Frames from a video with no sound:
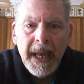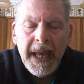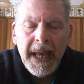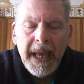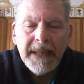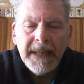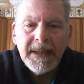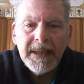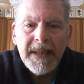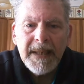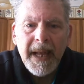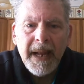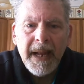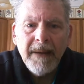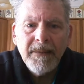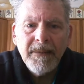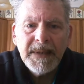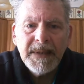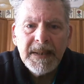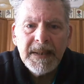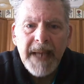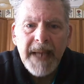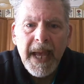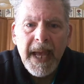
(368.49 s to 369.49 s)
Instead
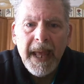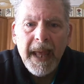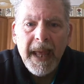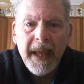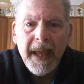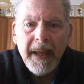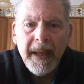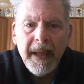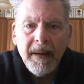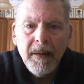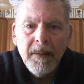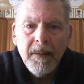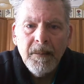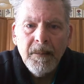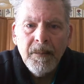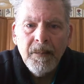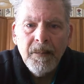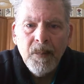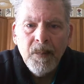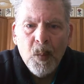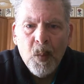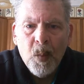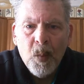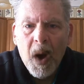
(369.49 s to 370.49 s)
of saying,
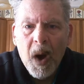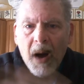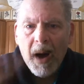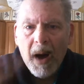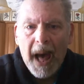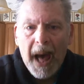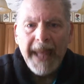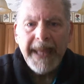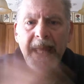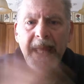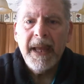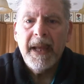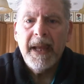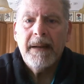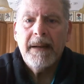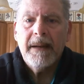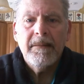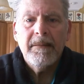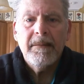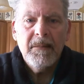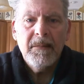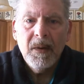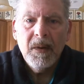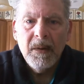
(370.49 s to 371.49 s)
well, I
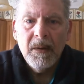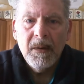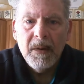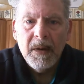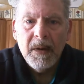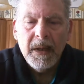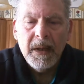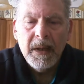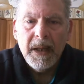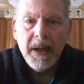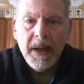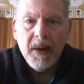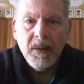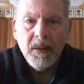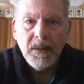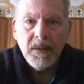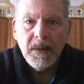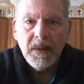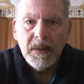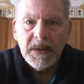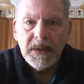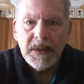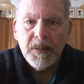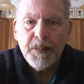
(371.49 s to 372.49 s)
can't, you
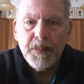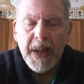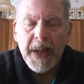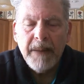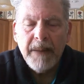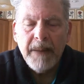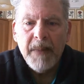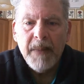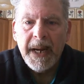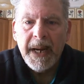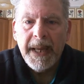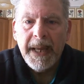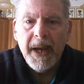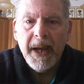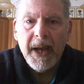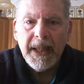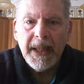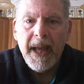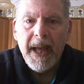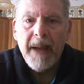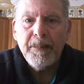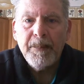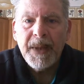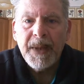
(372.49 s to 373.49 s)
know, spend money
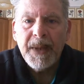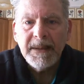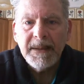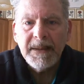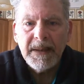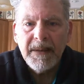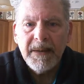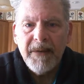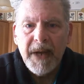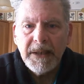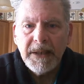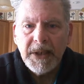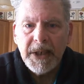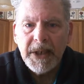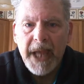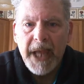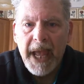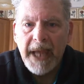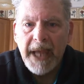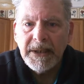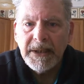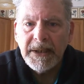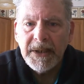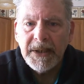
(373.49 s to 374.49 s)
on that piece of
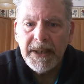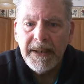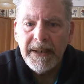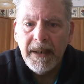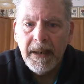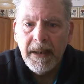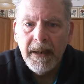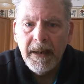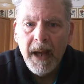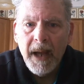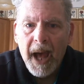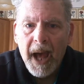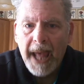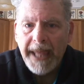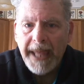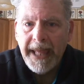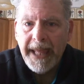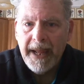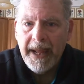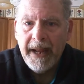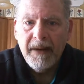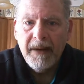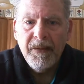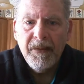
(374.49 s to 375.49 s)
education. I
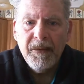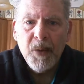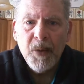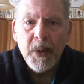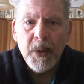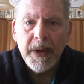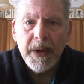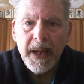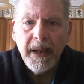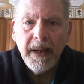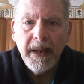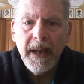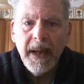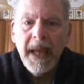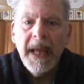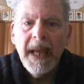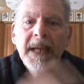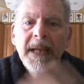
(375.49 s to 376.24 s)
can't afford it.